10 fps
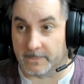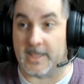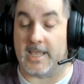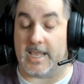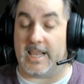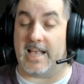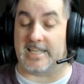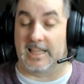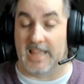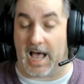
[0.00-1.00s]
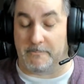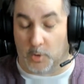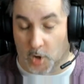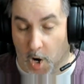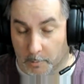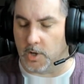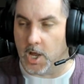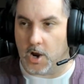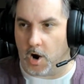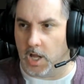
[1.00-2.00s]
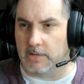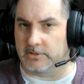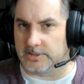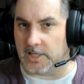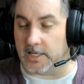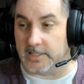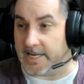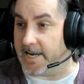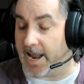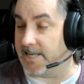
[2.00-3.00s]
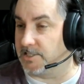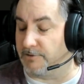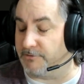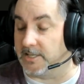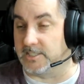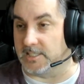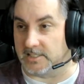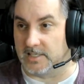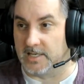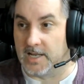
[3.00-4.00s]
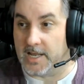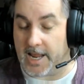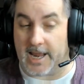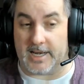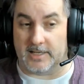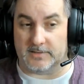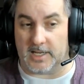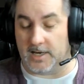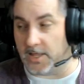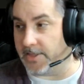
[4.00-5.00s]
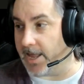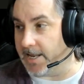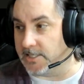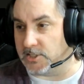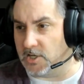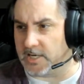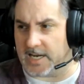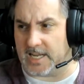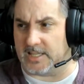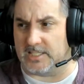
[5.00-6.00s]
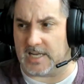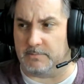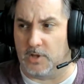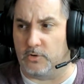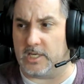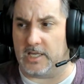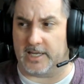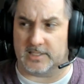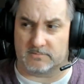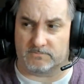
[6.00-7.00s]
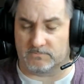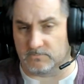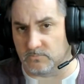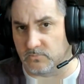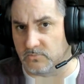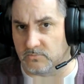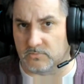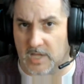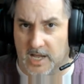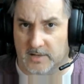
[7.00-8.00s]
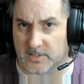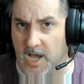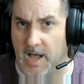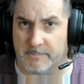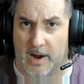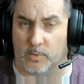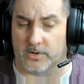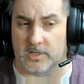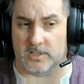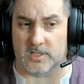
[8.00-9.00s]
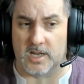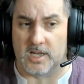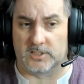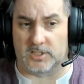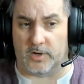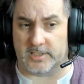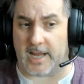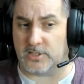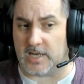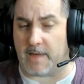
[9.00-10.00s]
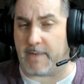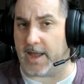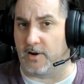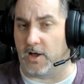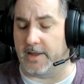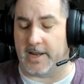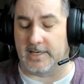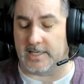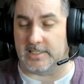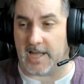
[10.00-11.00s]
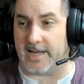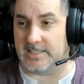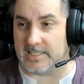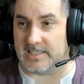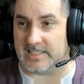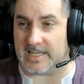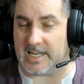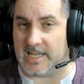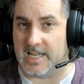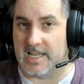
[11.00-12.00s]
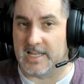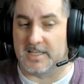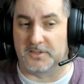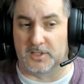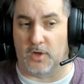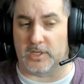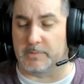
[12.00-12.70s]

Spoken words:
it has a lot more armor. All of a sudden, it has defenses. And other than that, it's still kind of got the same Loki, like, combat worthiness. So it's actually not bad at all. And it's nice to see the Loki Mark